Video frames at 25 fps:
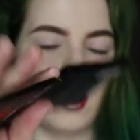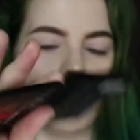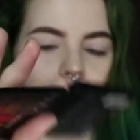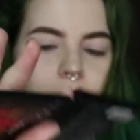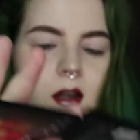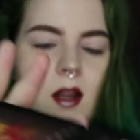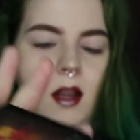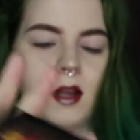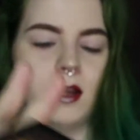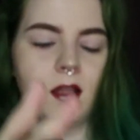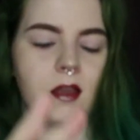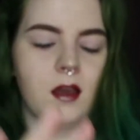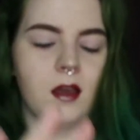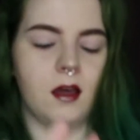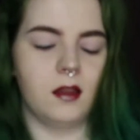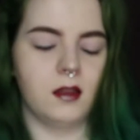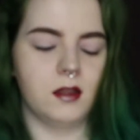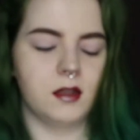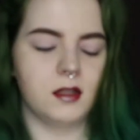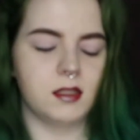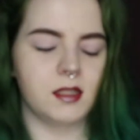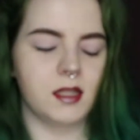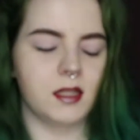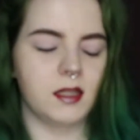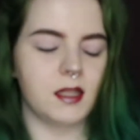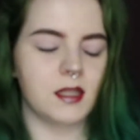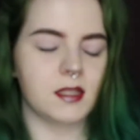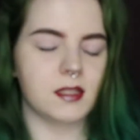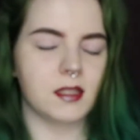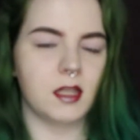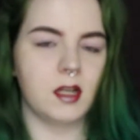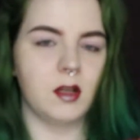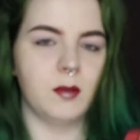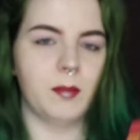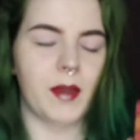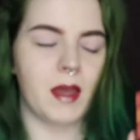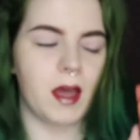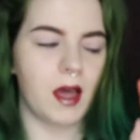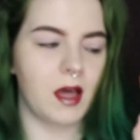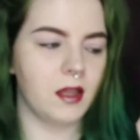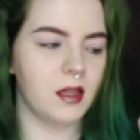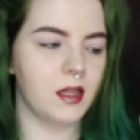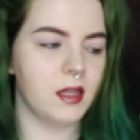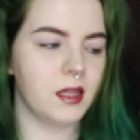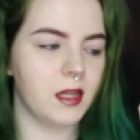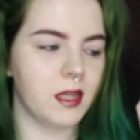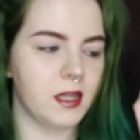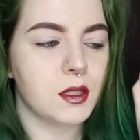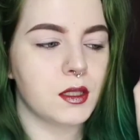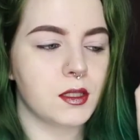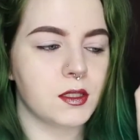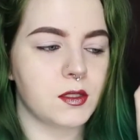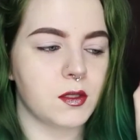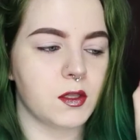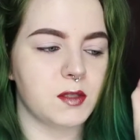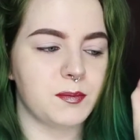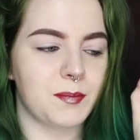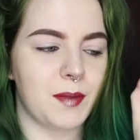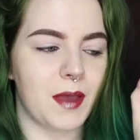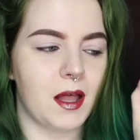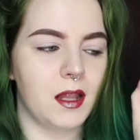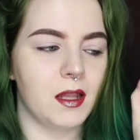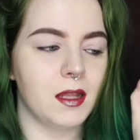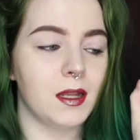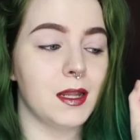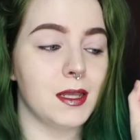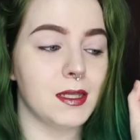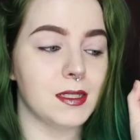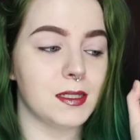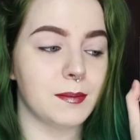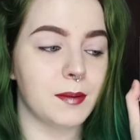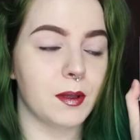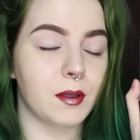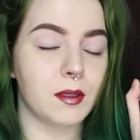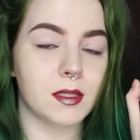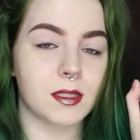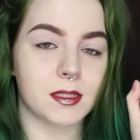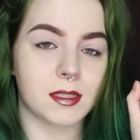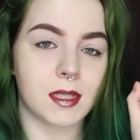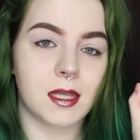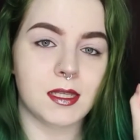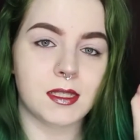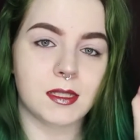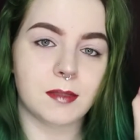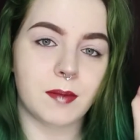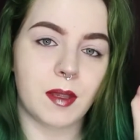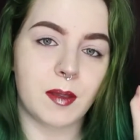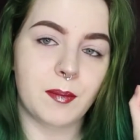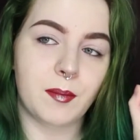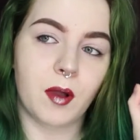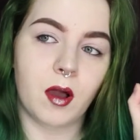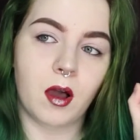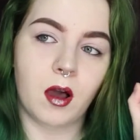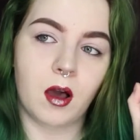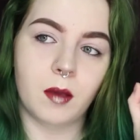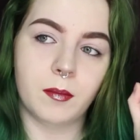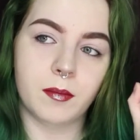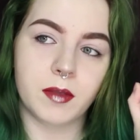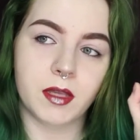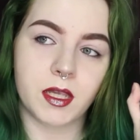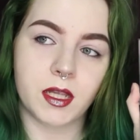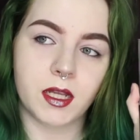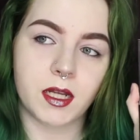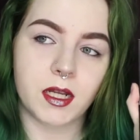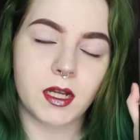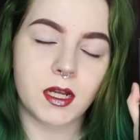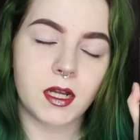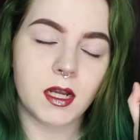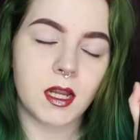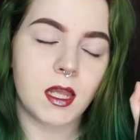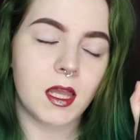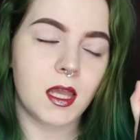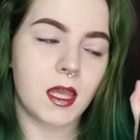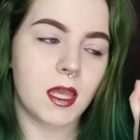are 9 colors in this little palette. So this palette is about the size of my palm here.